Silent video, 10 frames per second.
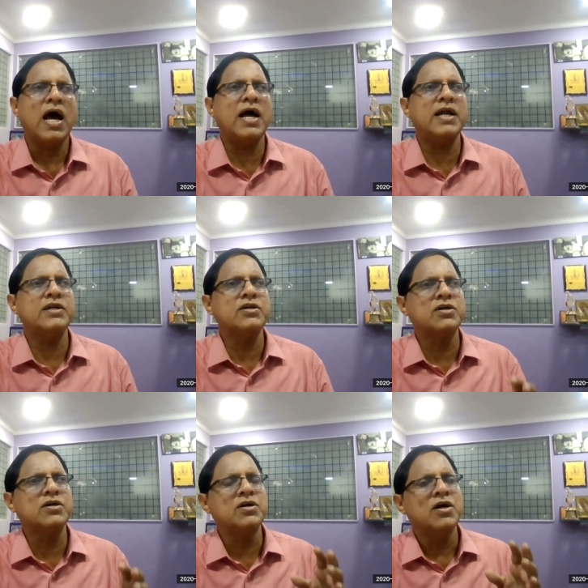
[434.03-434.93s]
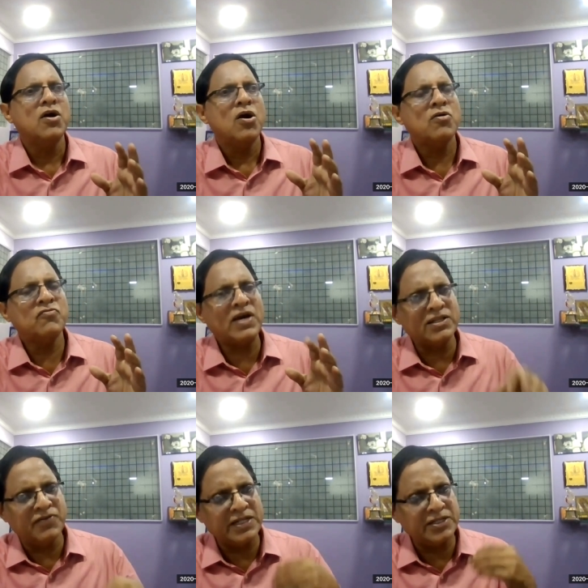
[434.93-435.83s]
And uh,
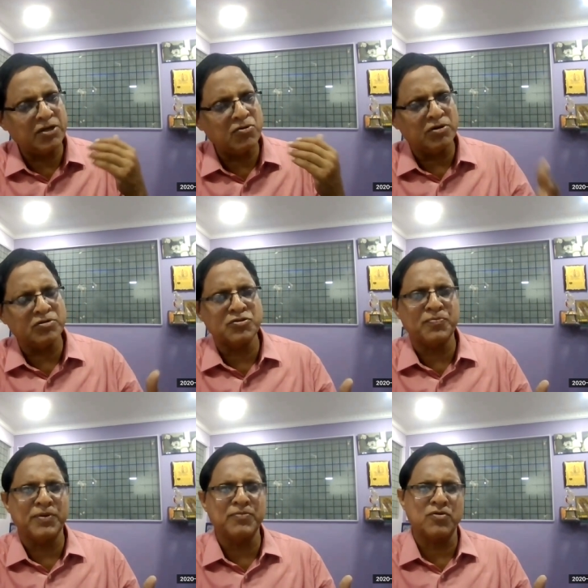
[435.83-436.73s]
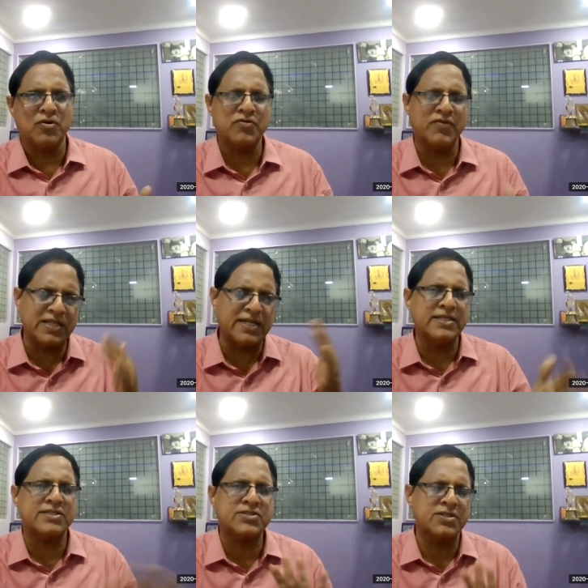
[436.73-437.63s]
whether when they go to Supreme Court, whether
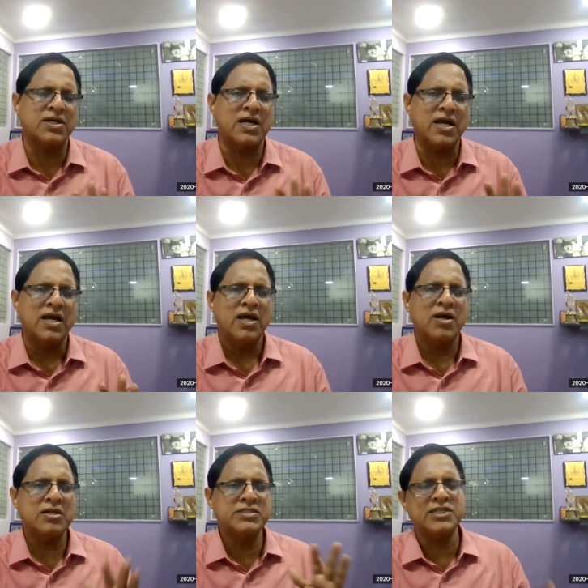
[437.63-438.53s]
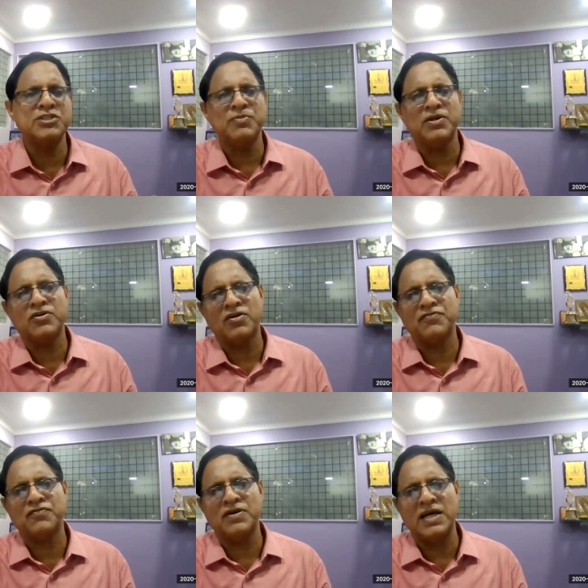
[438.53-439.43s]
this uh, judgment
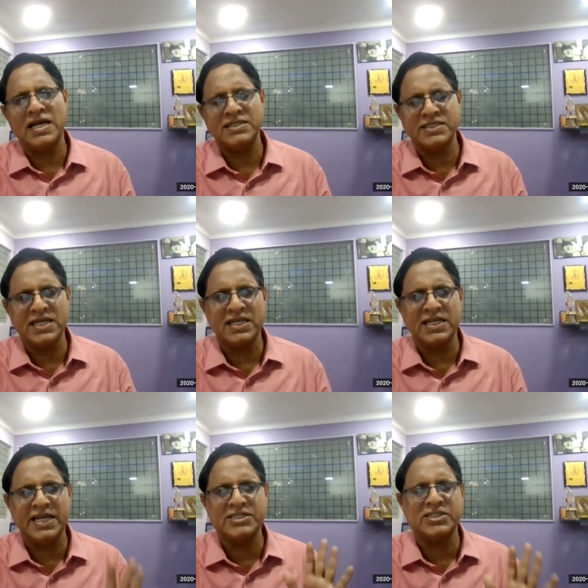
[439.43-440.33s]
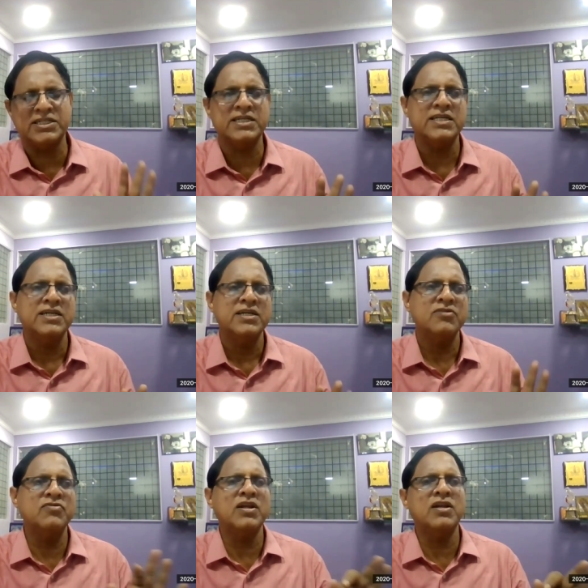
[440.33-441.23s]
of uh, NCLAT
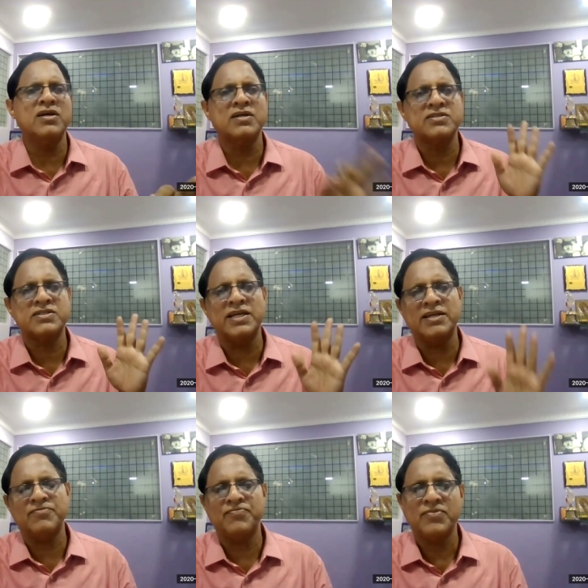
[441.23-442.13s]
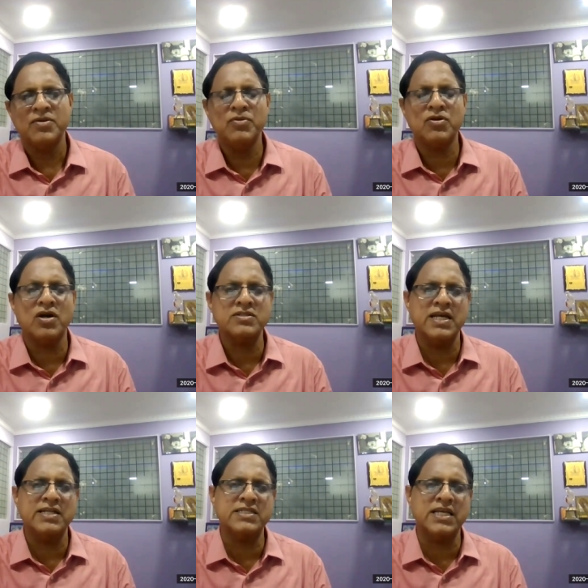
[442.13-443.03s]
will uh, stay. Because
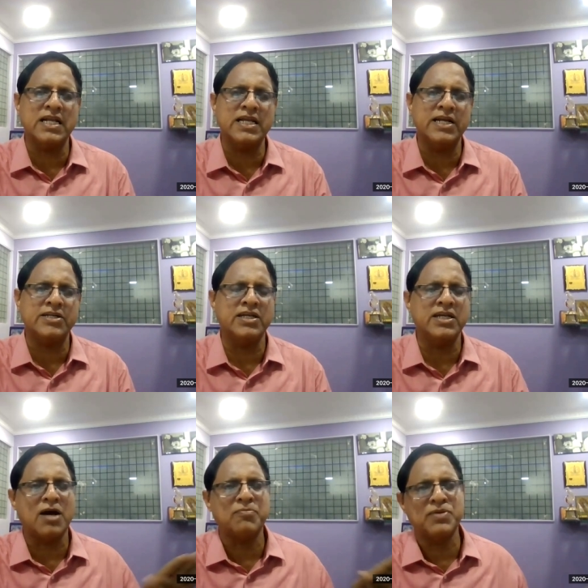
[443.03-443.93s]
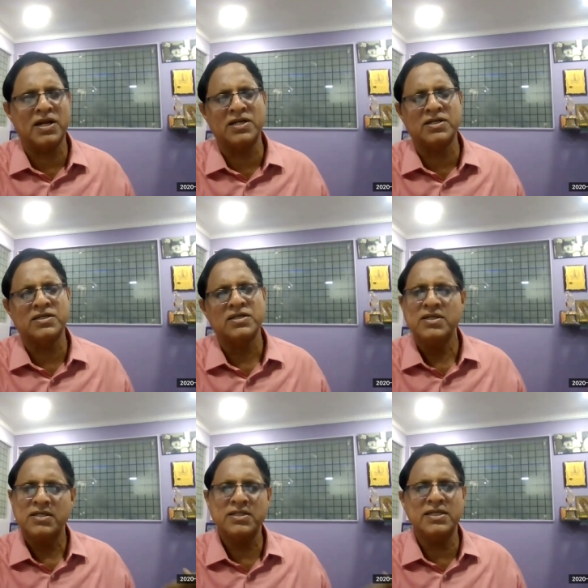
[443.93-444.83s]
NCLAT upheld
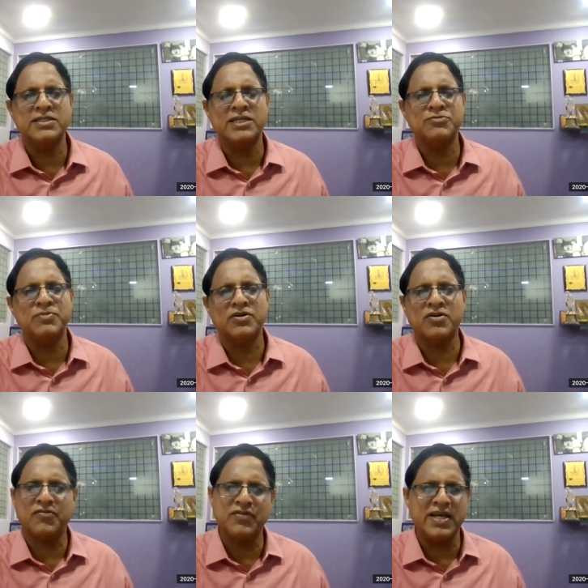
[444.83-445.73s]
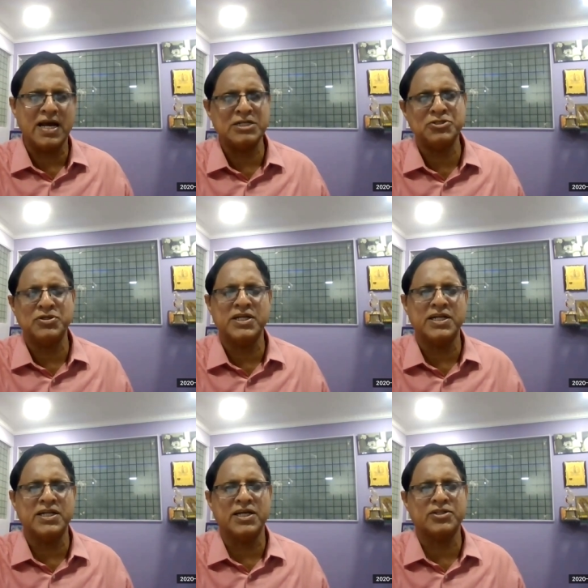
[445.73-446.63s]
the judgment of the
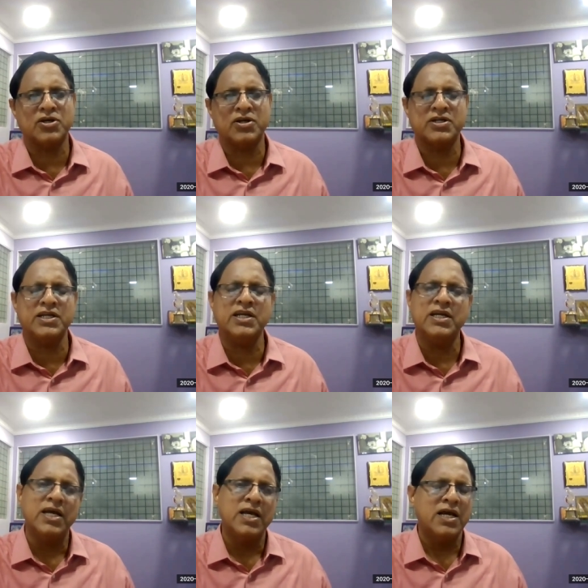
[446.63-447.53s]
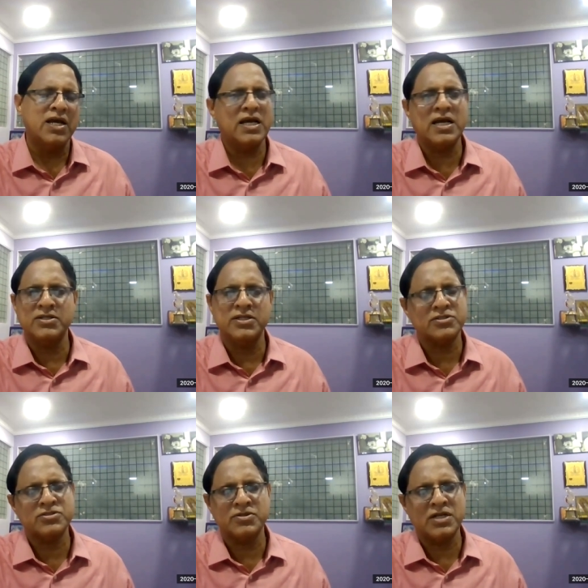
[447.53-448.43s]
adjudicating authority at
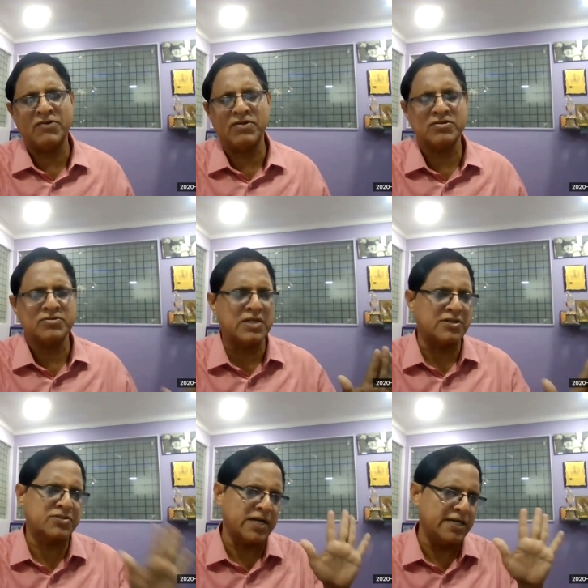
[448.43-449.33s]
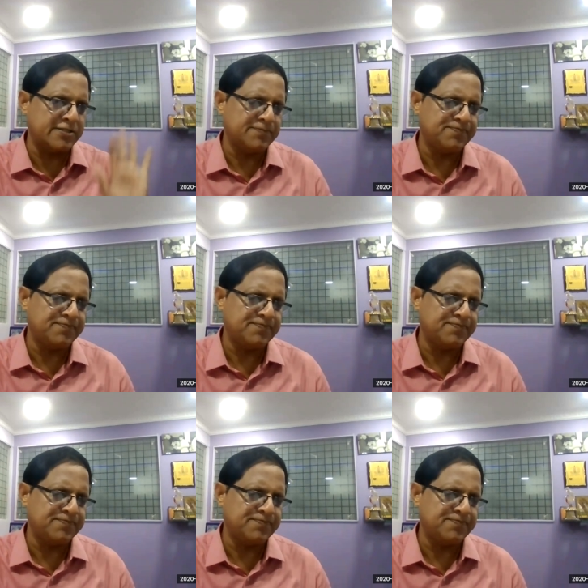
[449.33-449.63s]
this level. That's right.